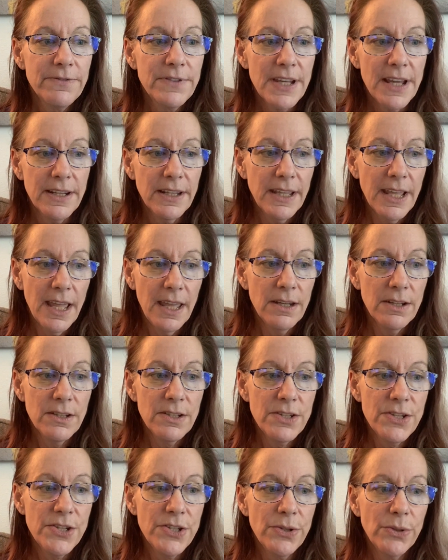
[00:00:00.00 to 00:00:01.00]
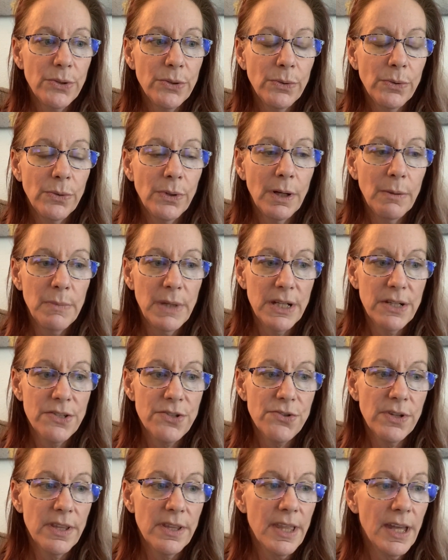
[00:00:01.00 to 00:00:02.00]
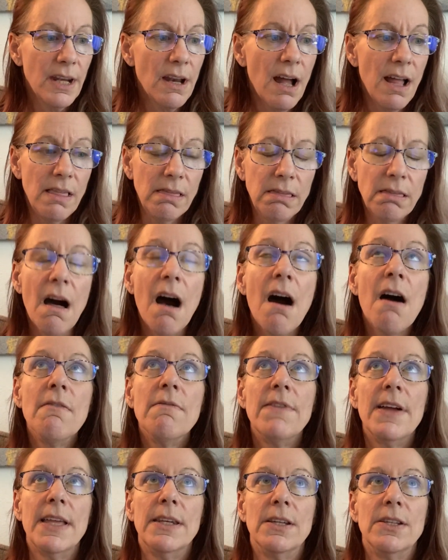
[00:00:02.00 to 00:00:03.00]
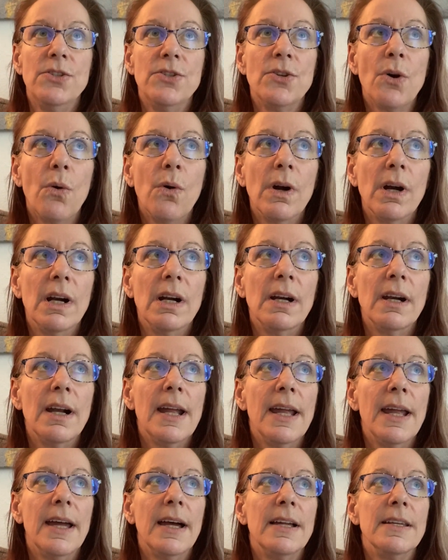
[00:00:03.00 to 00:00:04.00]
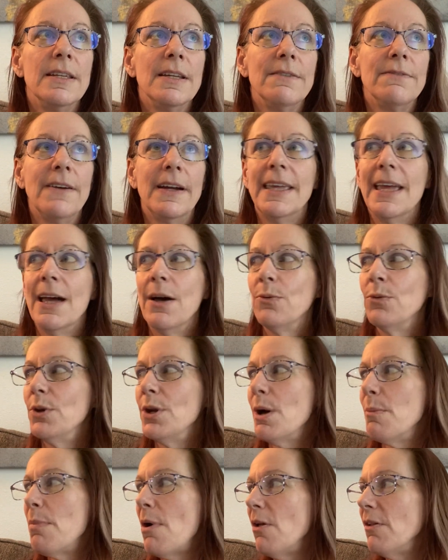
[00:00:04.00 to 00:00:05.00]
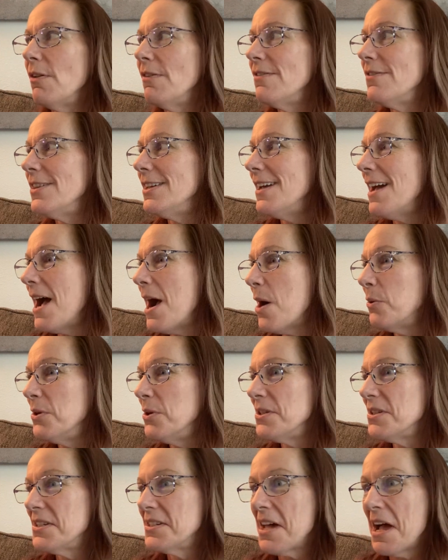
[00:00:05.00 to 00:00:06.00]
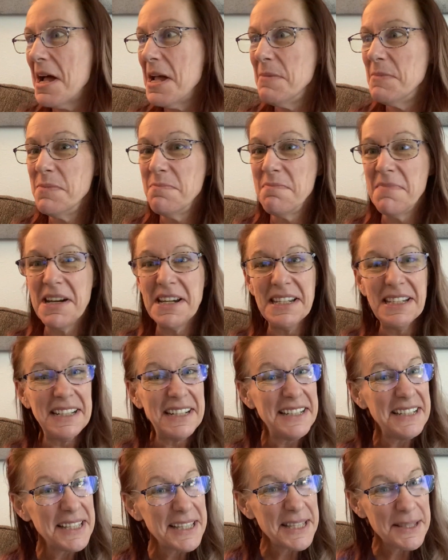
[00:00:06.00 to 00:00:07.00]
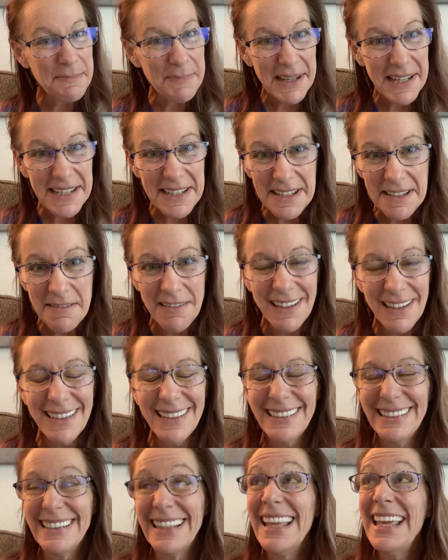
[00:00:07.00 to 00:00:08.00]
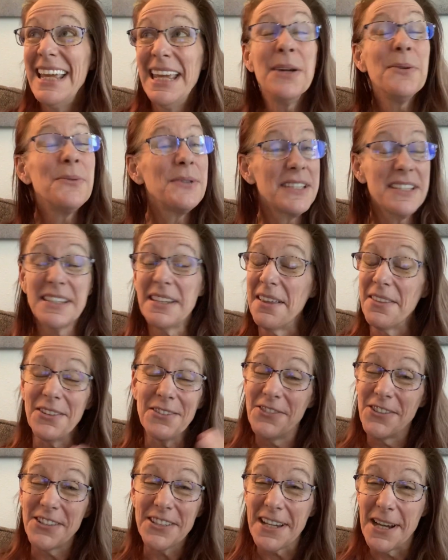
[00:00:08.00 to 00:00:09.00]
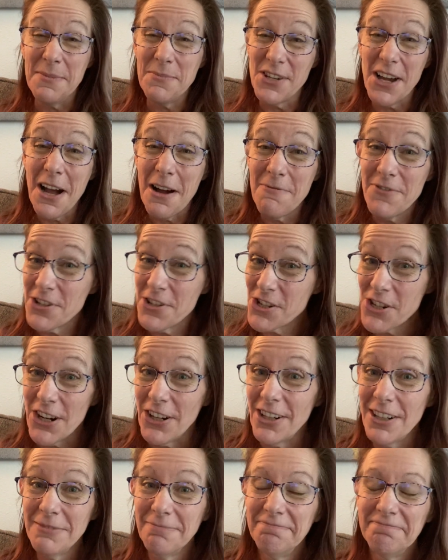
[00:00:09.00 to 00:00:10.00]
dedicated to a ministry that I love and adore. And if I counted up all of the hours, time, and money I'd spent, it was another full-time job for sure.